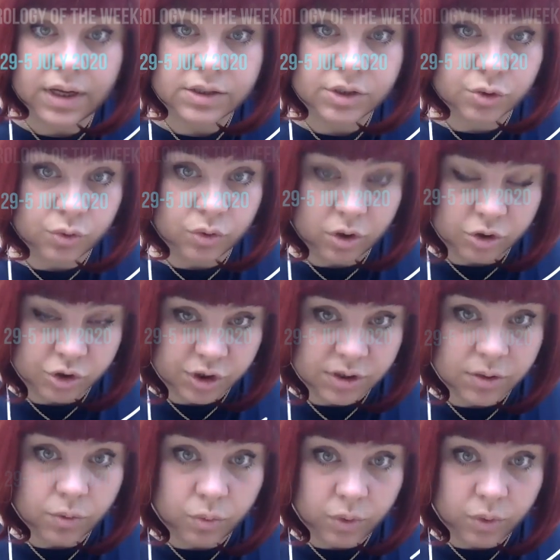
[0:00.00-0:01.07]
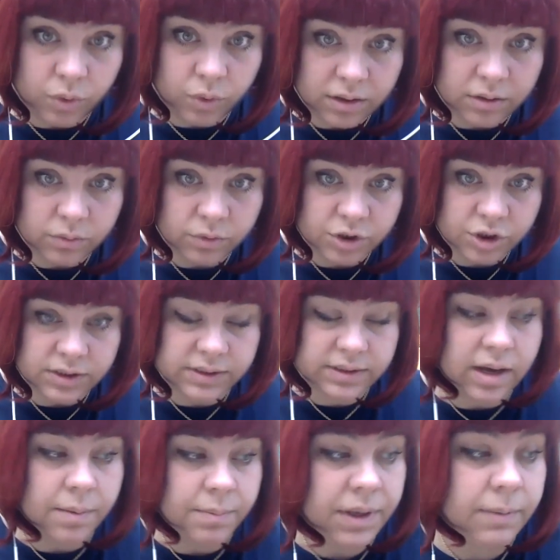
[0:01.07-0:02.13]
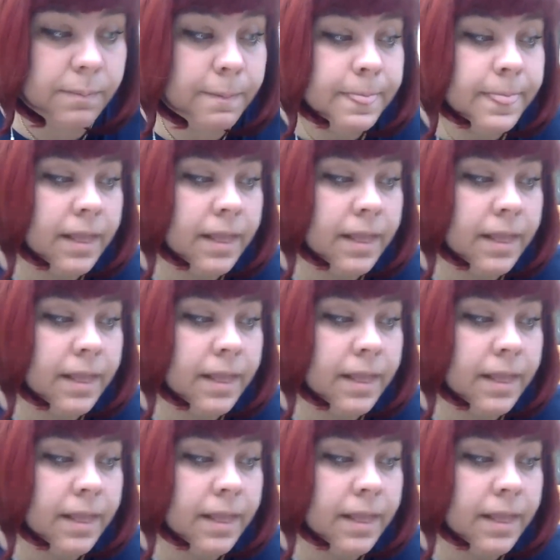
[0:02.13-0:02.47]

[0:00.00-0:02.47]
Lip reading: astrological week which is coming